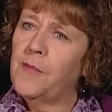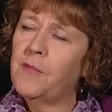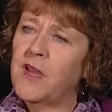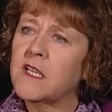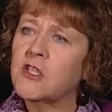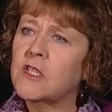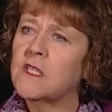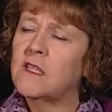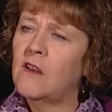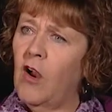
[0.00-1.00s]

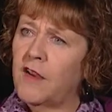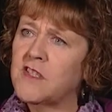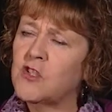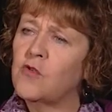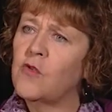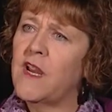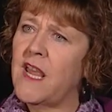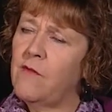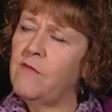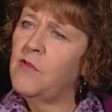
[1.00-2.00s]
pictures, life story,
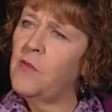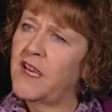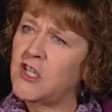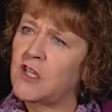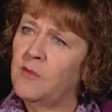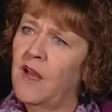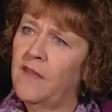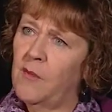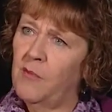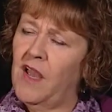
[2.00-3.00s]
information about
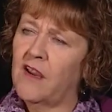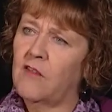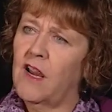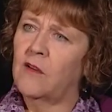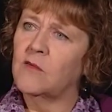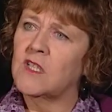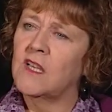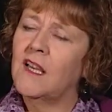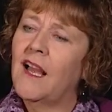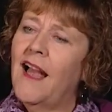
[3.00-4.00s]
their background
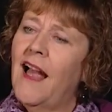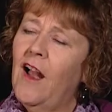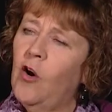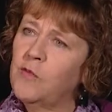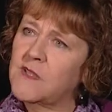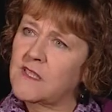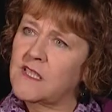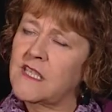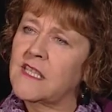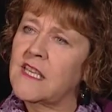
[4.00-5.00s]
helps
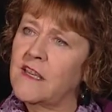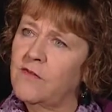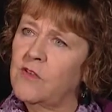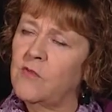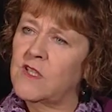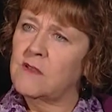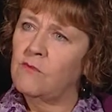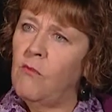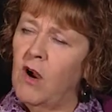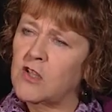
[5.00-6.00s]
us to give them this
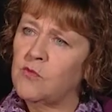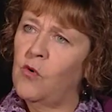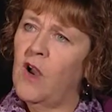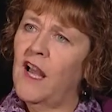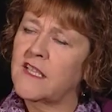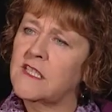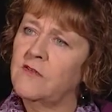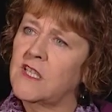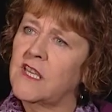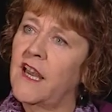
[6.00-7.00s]
much more active,
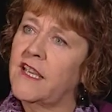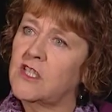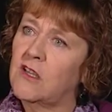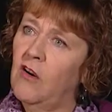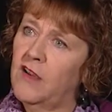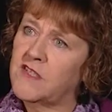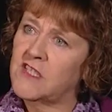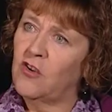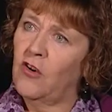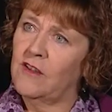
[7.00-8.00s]
engaged
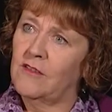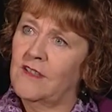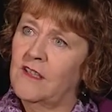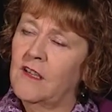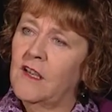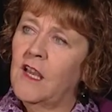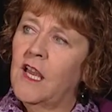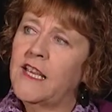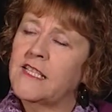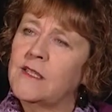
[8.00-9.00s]
lifestyle.
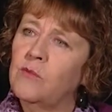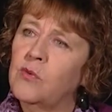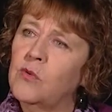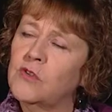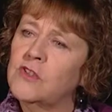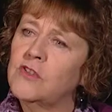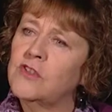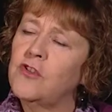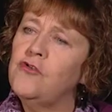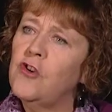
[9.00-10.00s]
It's important
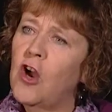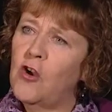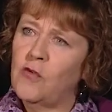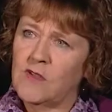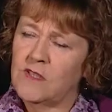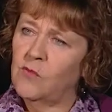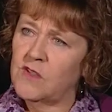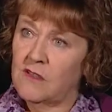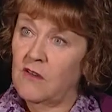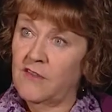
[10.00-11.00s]
to know
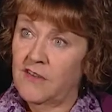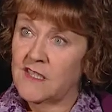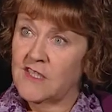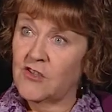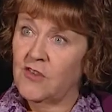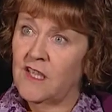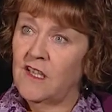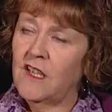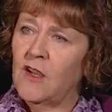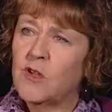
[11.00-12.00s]
someone's life history,
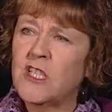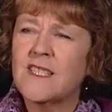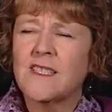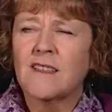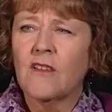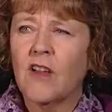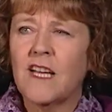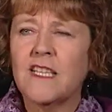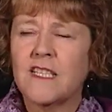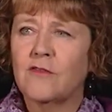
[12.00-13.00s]
which is
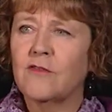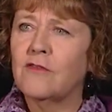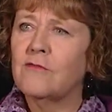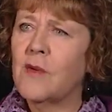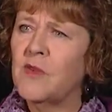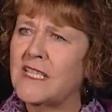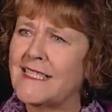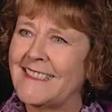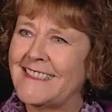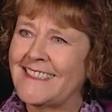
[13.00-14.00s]
slightly different from
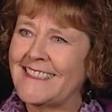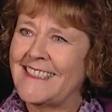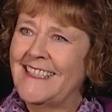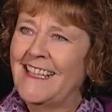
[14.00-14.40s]
reminiscence,